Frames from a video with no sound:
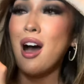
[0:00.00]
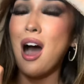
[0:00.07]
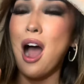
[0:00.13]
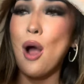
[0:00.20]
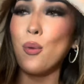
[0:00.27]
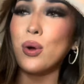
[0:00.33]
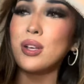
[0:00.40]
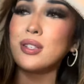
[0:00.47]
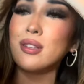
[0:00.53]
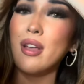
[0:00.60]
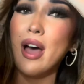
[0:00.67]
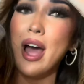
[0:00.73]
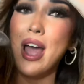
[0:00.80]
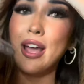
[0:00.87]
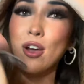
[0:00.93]
I was
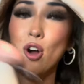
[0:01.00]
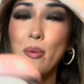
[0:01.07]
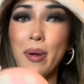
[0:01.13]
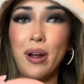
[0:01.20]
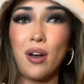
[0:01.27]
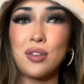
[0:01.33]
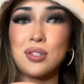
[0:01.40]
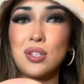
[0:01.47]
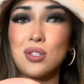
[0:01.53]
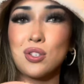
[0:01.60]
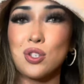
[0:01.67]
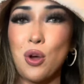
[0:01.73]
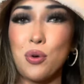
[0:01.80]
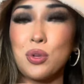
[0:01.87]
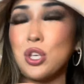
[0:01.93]
like, oh my God, this is
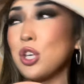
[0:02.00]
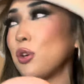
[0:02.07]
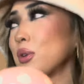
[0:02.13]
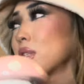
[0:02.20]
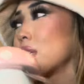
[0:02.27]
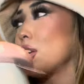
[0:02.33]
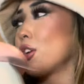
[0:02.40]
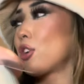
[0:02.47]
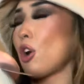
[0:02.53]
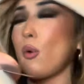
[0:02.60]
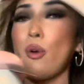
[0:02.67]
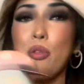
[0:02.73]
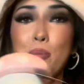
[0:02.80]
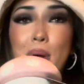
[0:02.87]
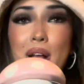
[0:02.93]
so cute. It's gonna go
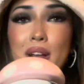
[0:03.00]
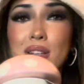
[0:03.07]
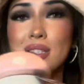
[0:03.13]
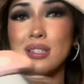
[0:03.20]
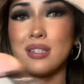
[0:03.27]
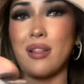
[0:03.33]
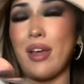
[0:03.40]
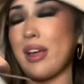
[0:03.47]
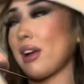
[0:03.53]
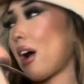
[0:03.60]
with my, like,